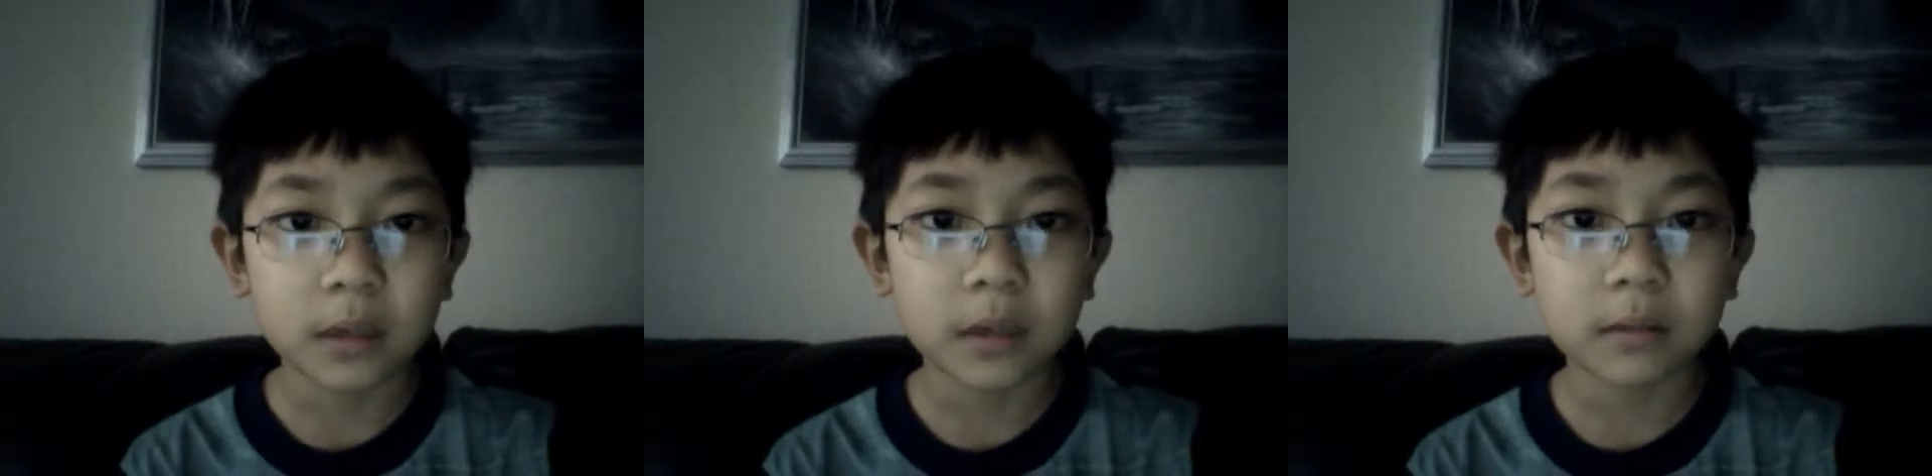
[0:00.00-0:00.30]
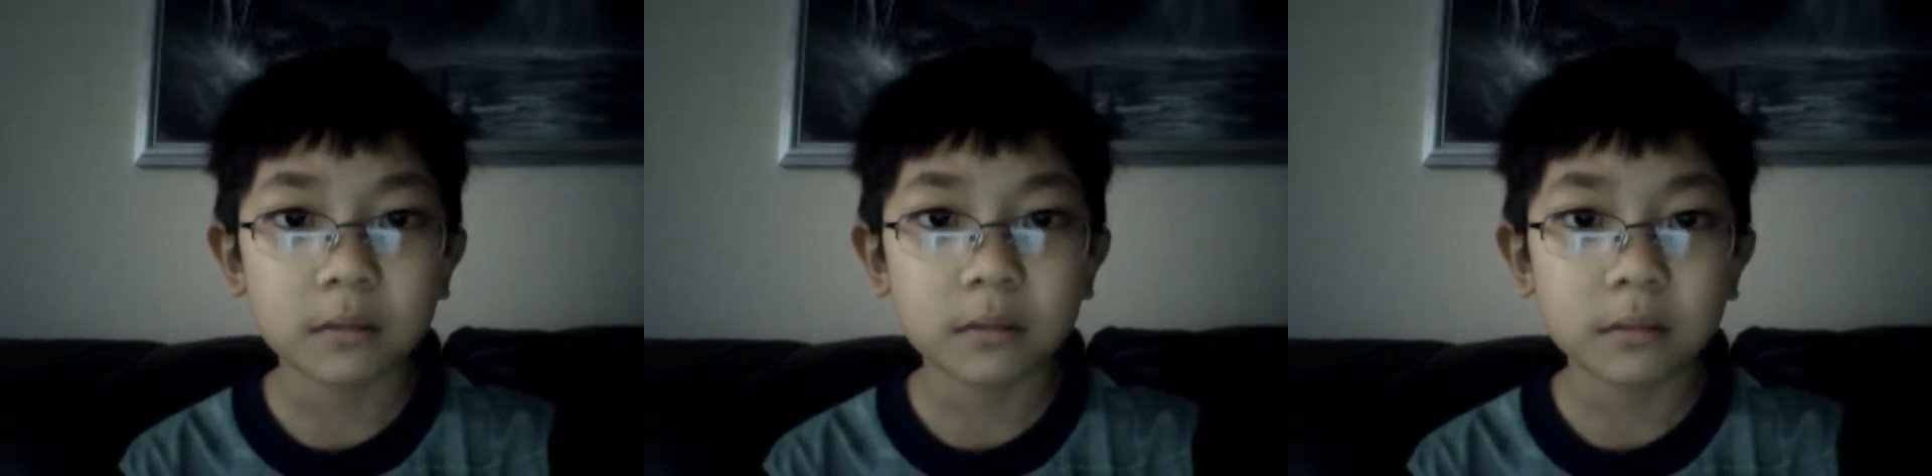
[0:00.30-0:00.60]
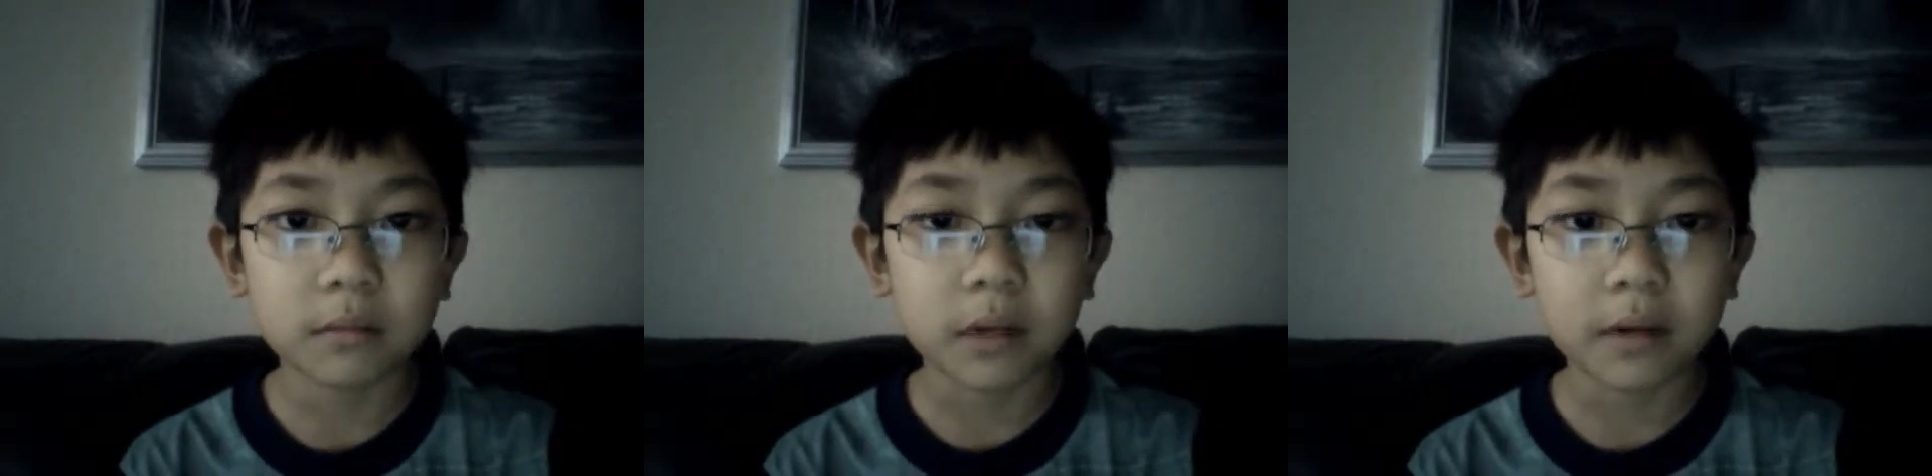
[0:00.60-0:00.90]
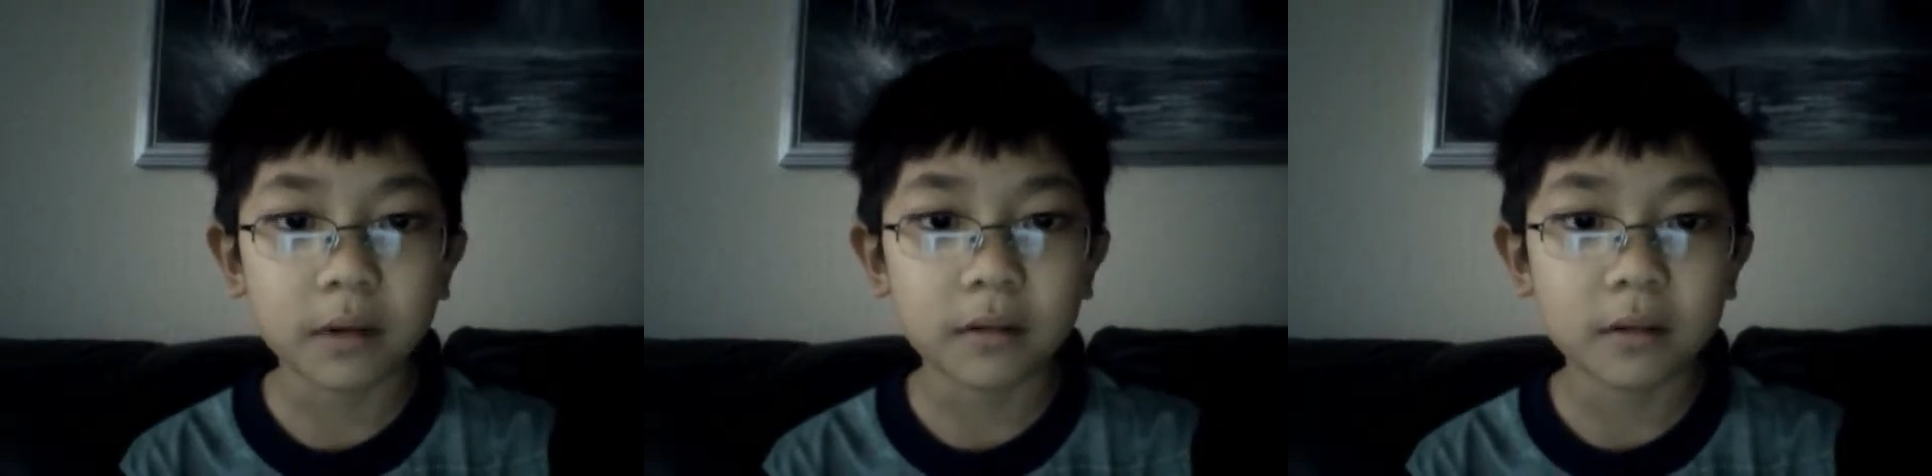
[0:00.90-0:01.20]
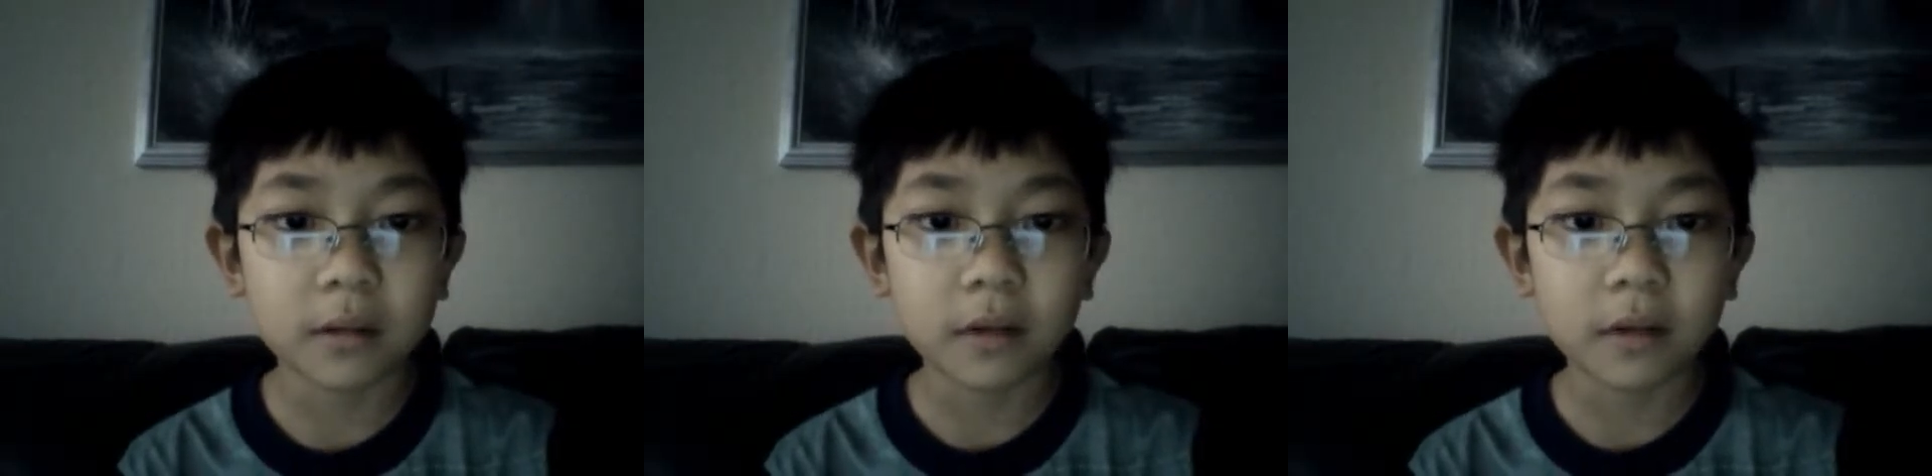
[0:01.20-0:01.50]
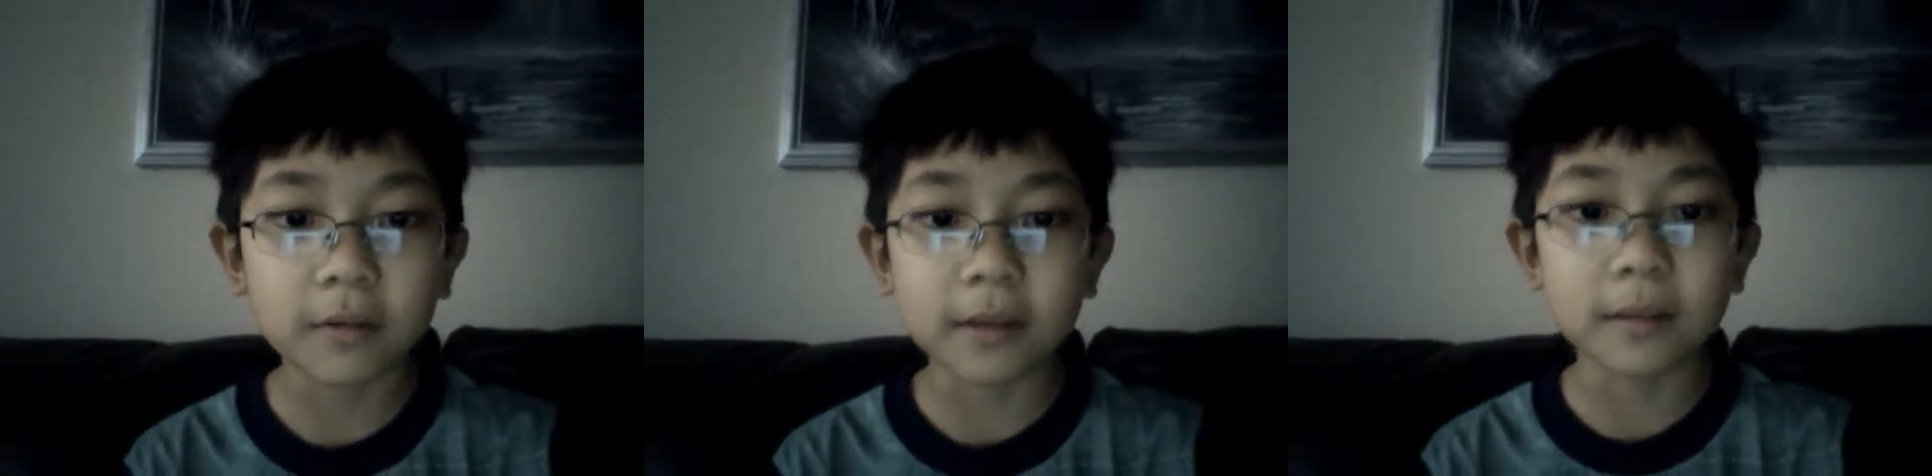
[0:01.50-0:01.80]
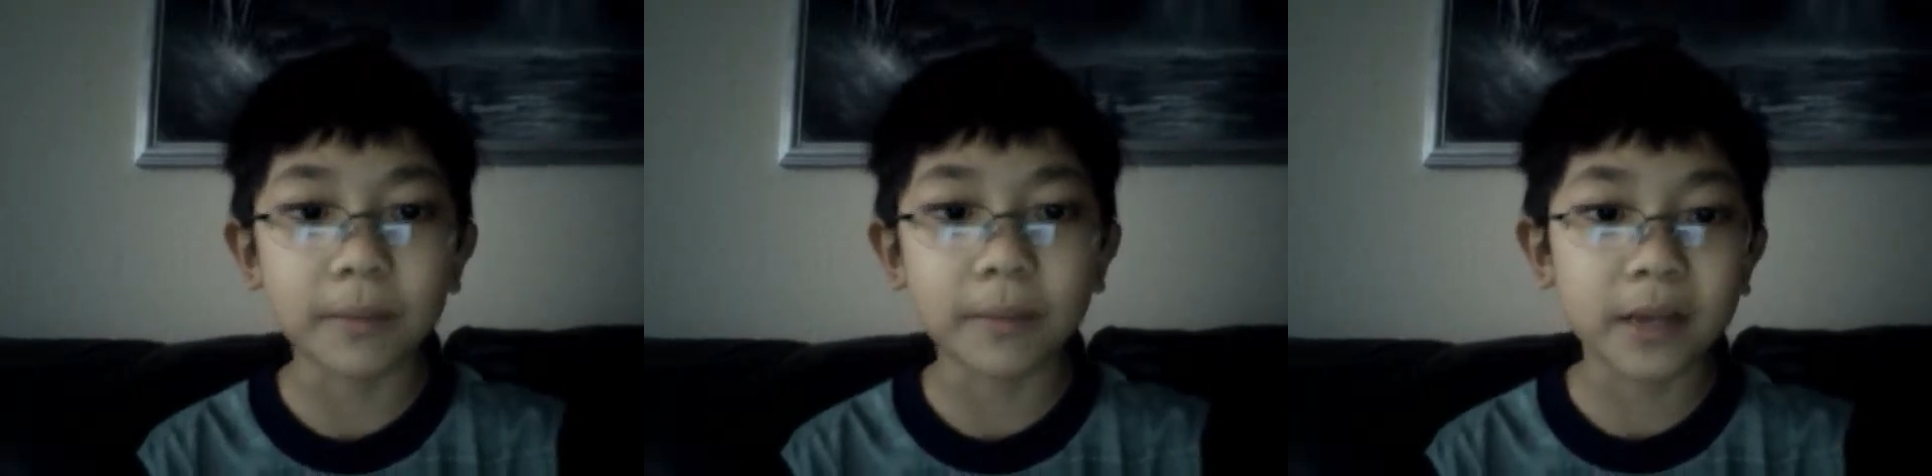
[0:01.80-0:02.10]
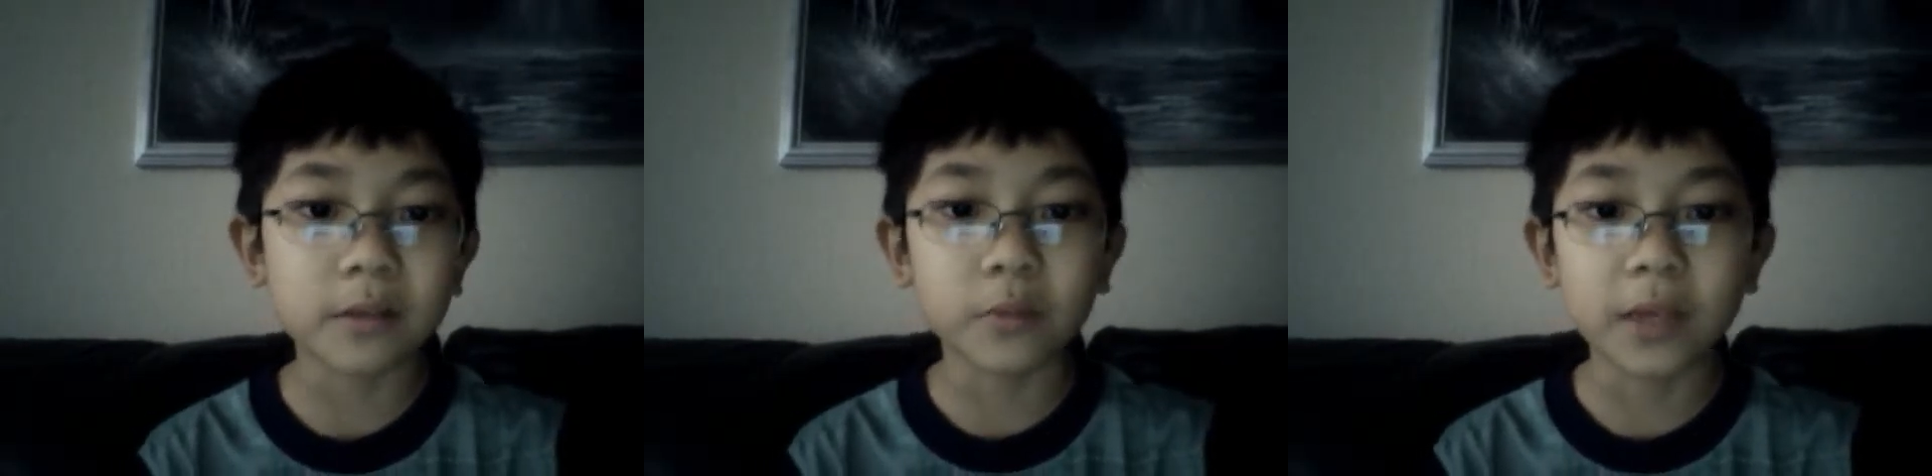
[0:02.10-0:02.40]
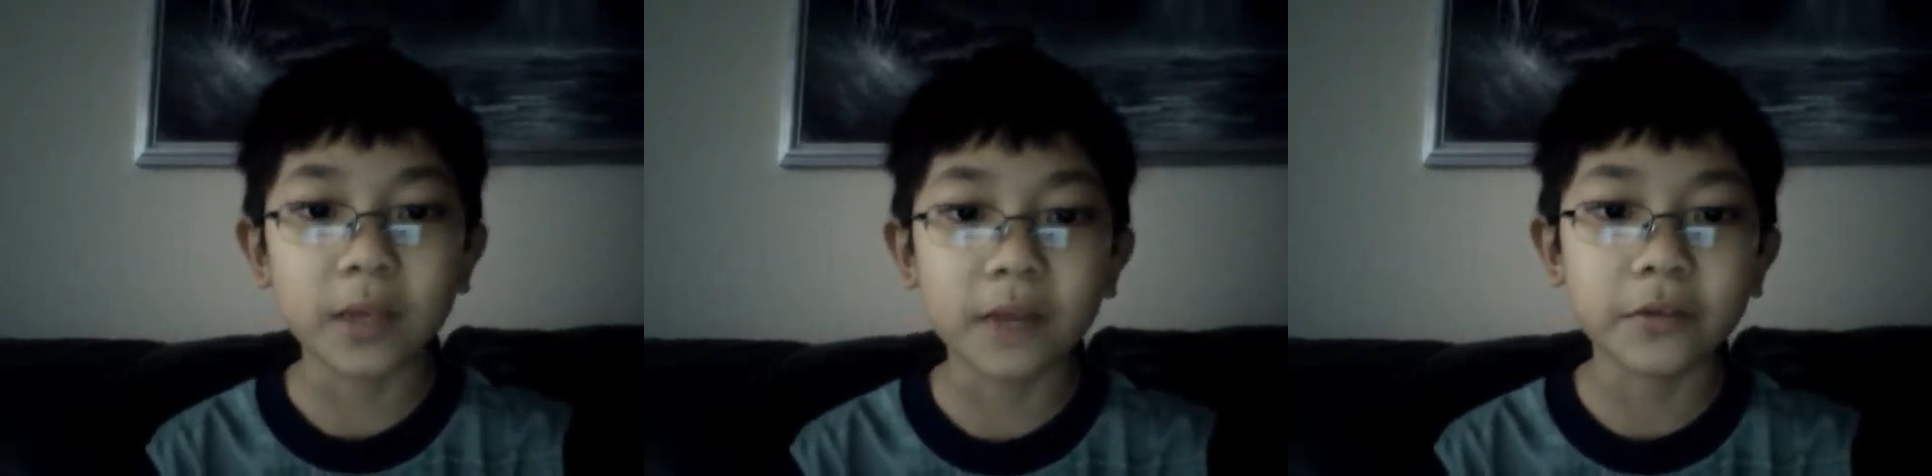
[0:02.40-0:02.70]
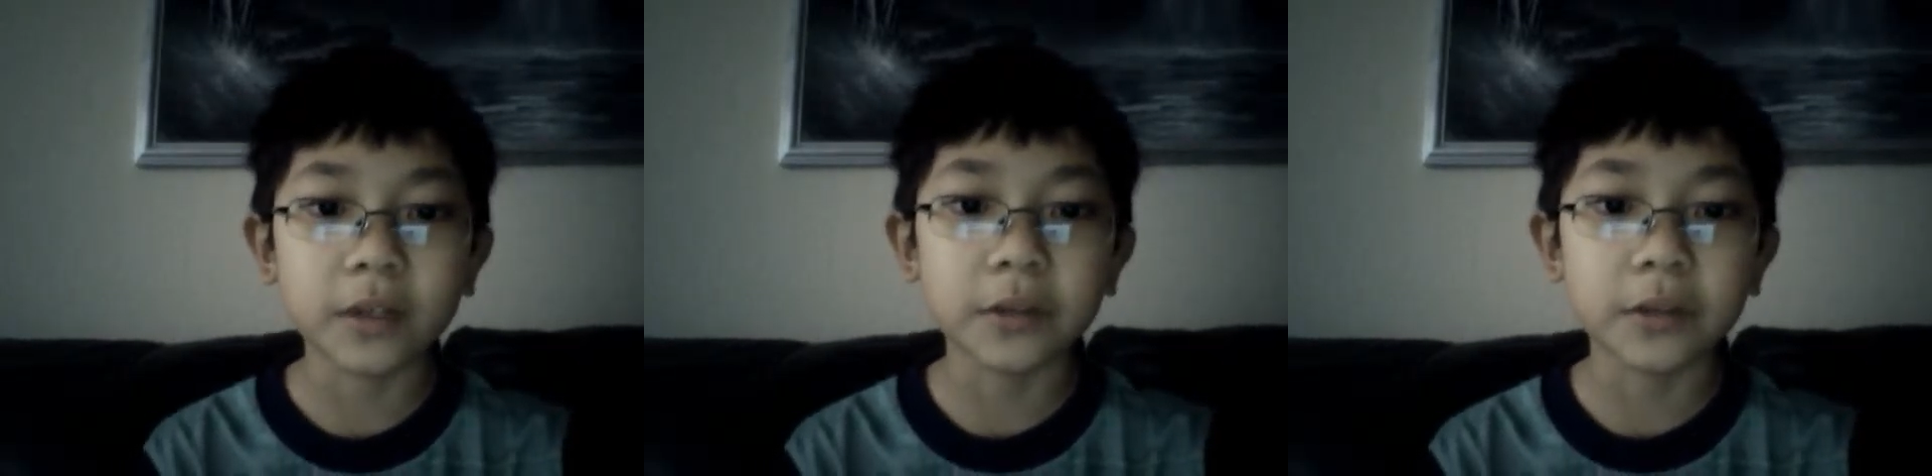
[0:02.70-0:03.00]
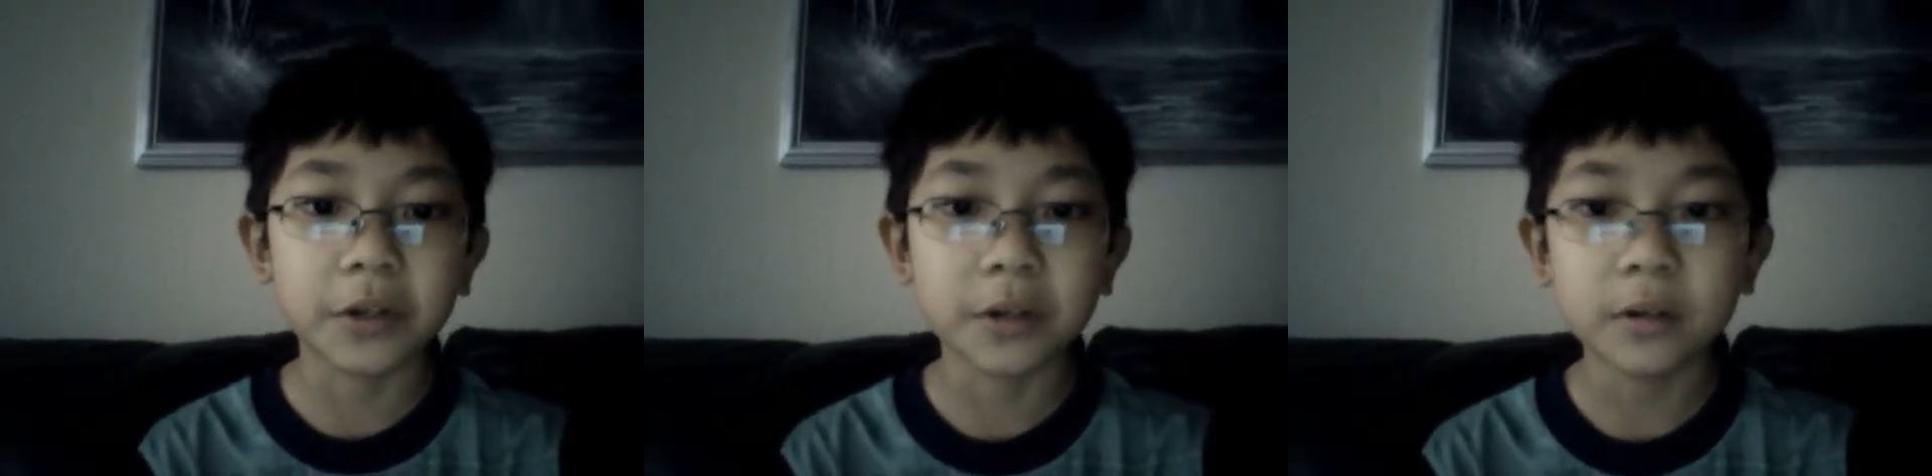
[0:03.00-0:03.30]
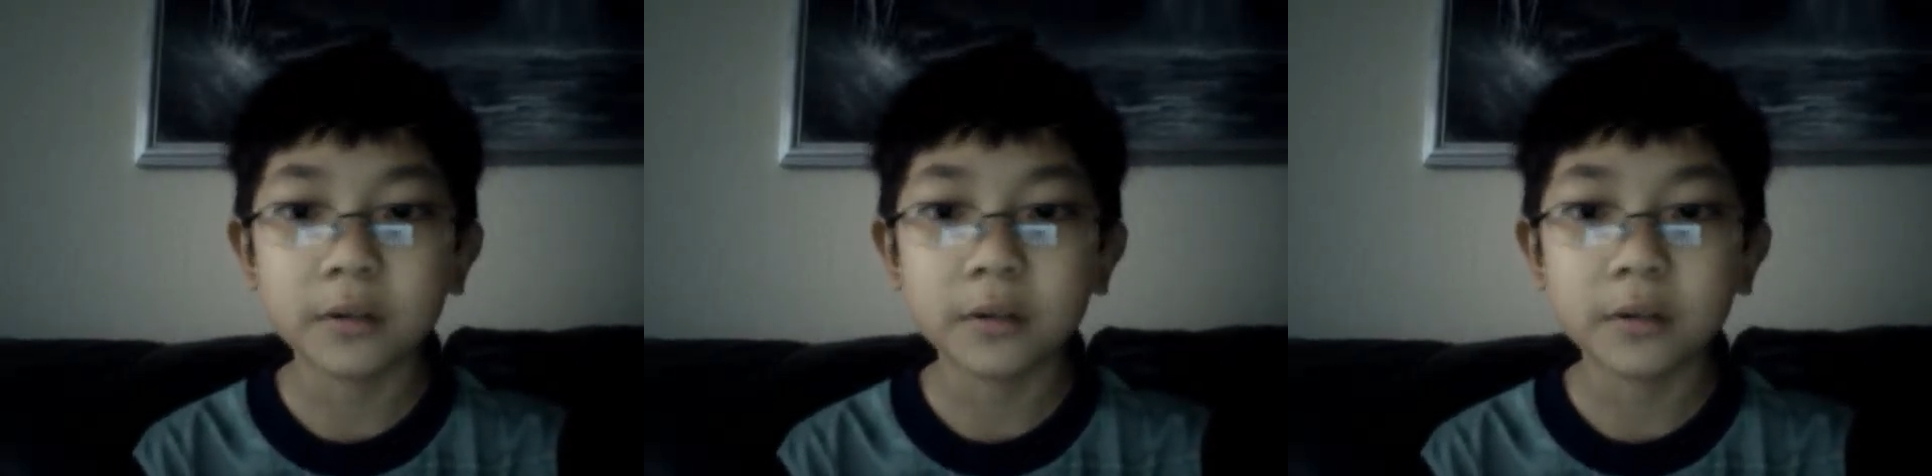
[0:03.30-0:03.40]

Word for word: it's not, it's not really the best we ever either.